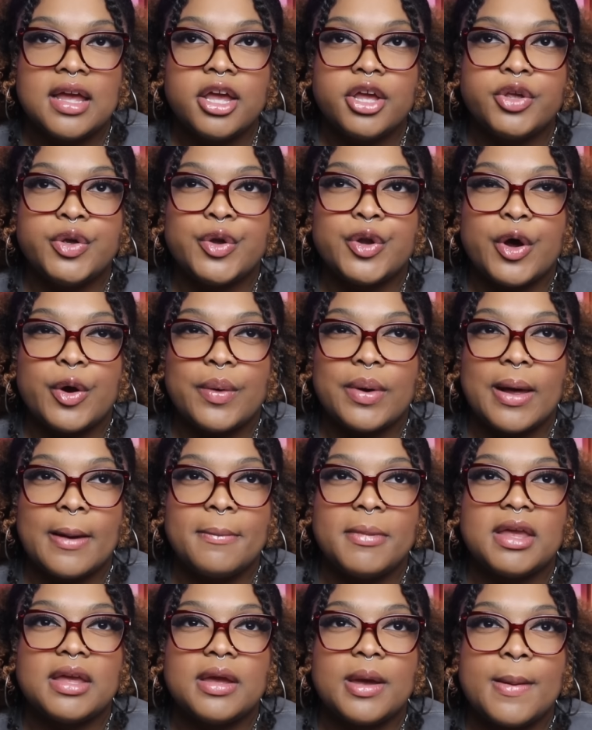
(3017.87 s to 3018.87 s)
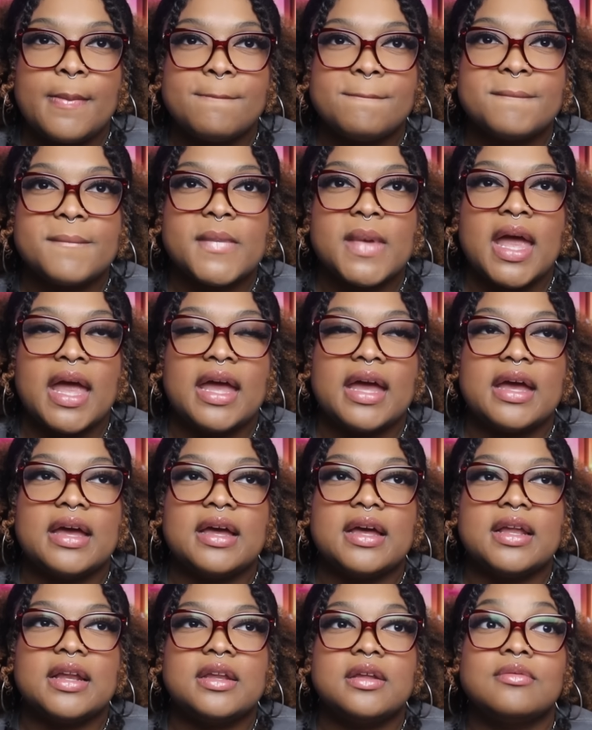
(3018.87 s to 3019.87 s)
You know what I mean?
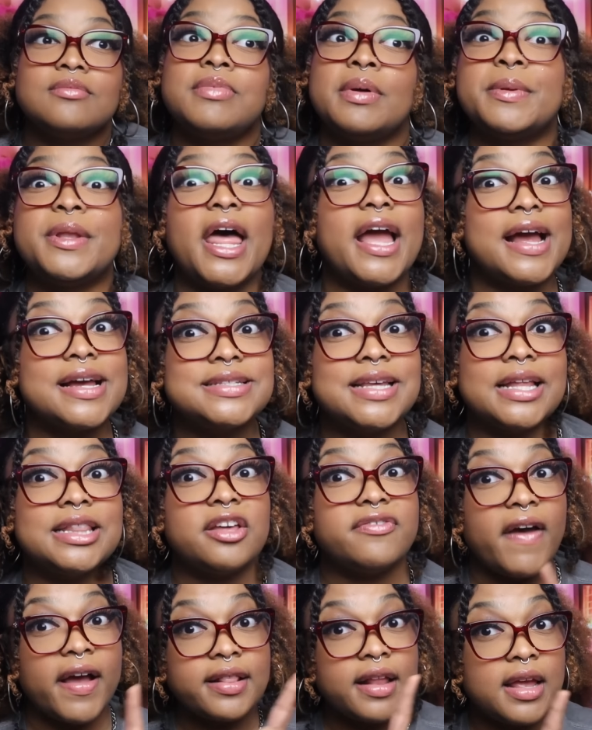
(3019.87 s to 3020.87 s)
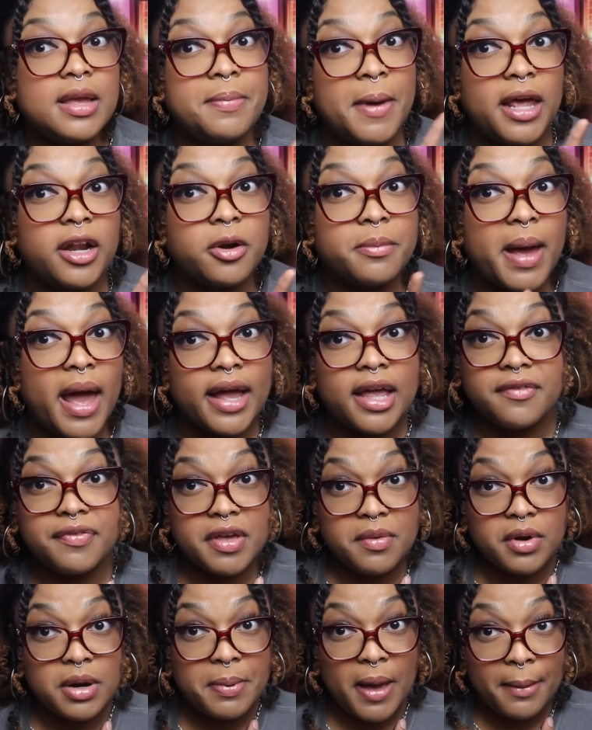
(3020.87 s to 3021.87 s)
And but like I said, the fact that he paid her back, if
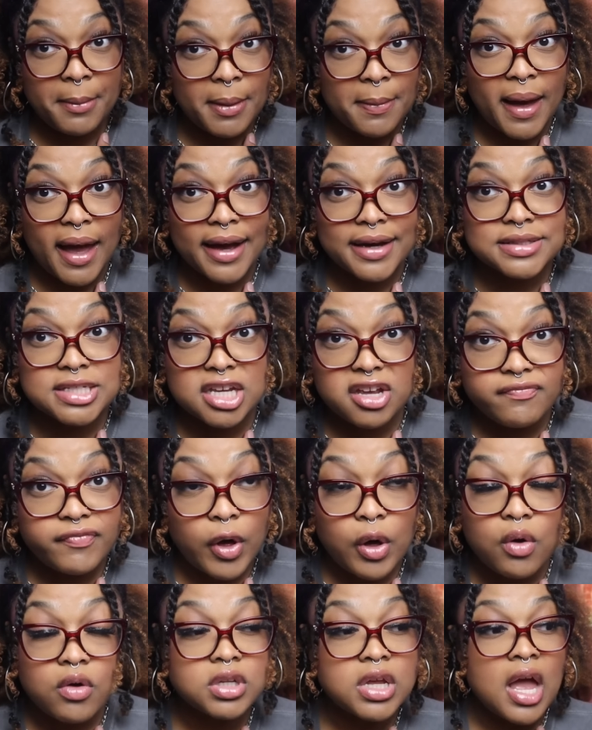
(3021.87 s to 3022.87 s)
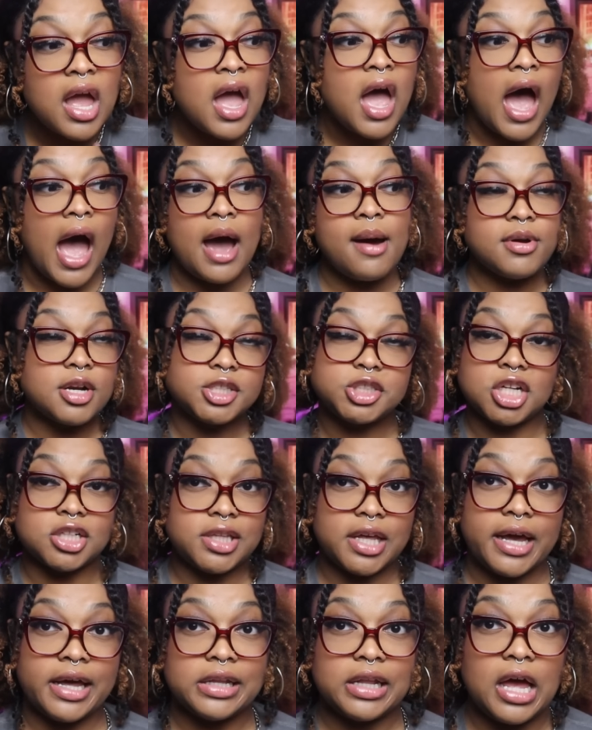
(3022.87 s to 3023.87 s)
he would have paid me back tenfold, I would have shut
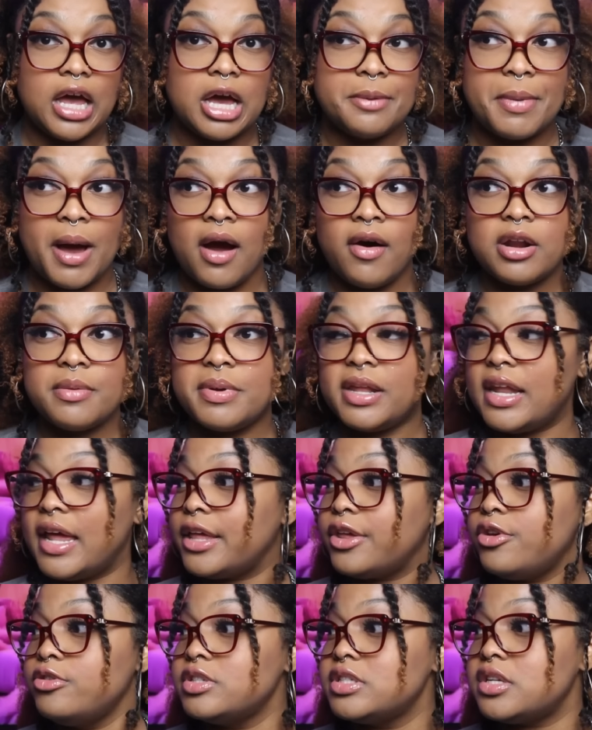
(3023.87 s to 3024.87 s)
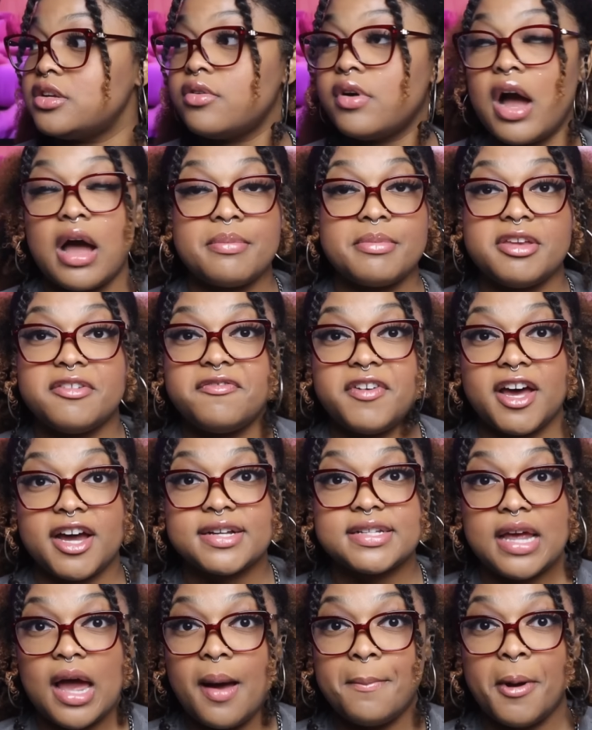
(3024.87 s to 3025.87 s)
the hell up. I would have been like, you still got me
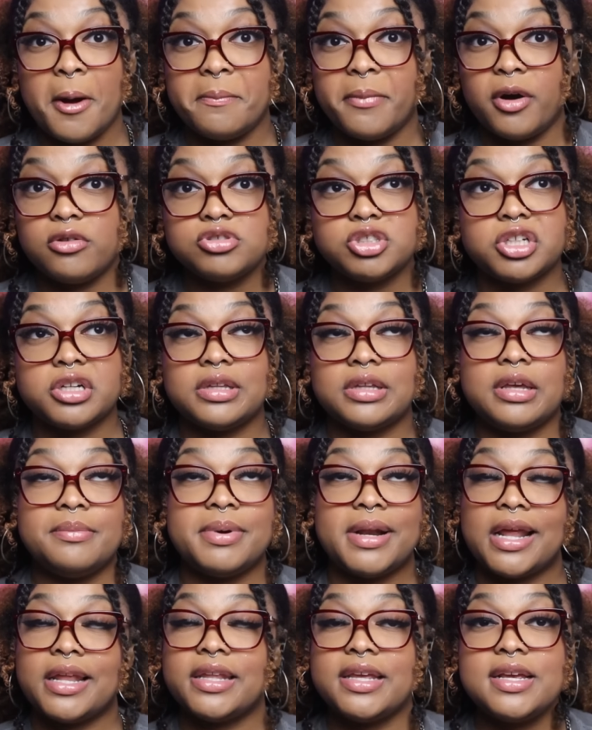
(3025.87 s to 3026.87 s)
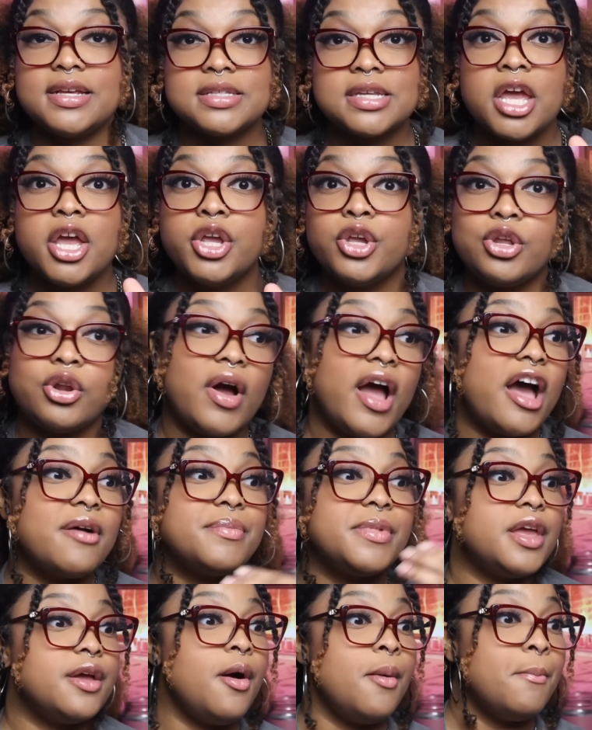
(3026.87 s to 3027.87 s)
fucked up emotionally, but at least you don't have
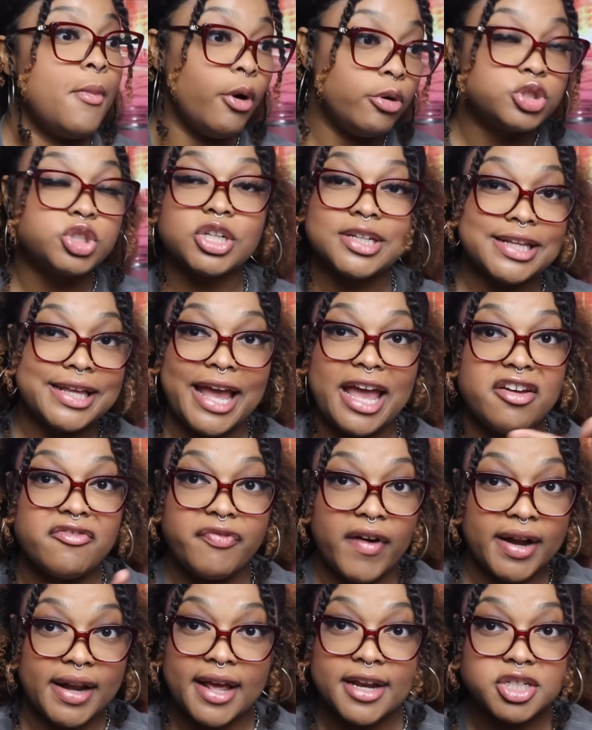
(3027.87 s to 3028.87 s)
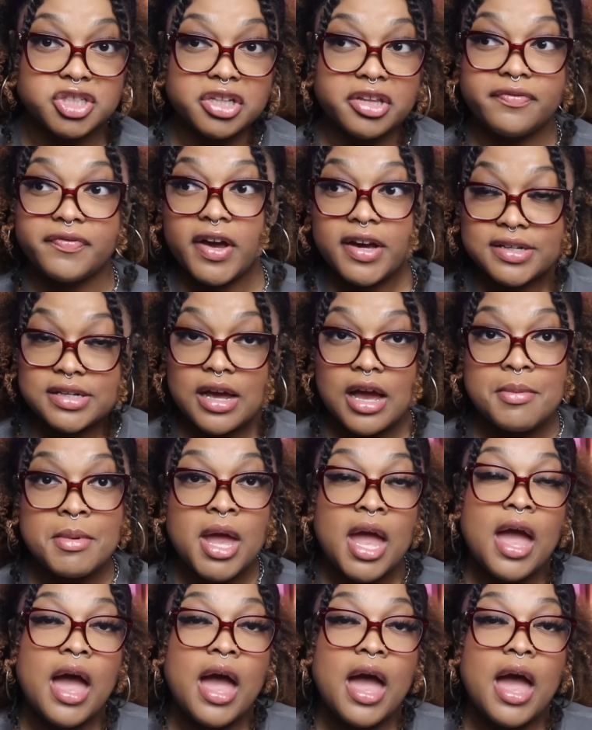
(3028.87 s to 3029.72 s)
me emotionally and financially fucked up.